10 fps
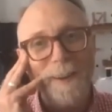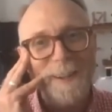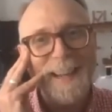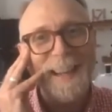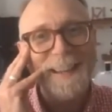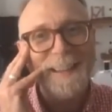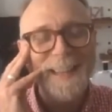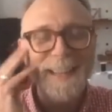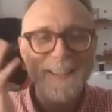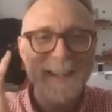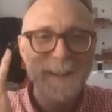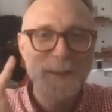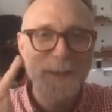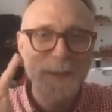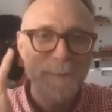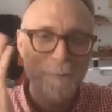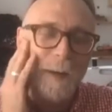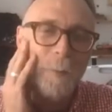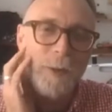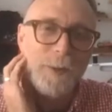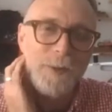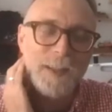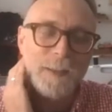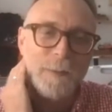okay, that sounds far more interesting